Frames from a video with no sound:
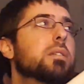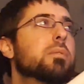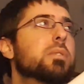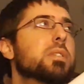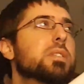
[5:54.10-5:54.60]

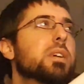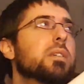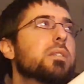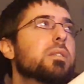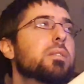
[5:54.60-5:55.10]
what is that
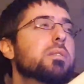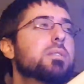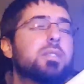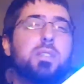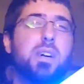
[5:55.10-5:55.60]
called?
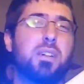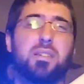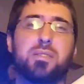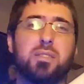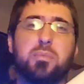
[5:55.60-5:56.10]
Cylon
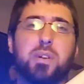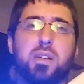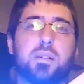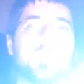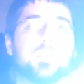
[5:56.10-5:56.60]
or something like that.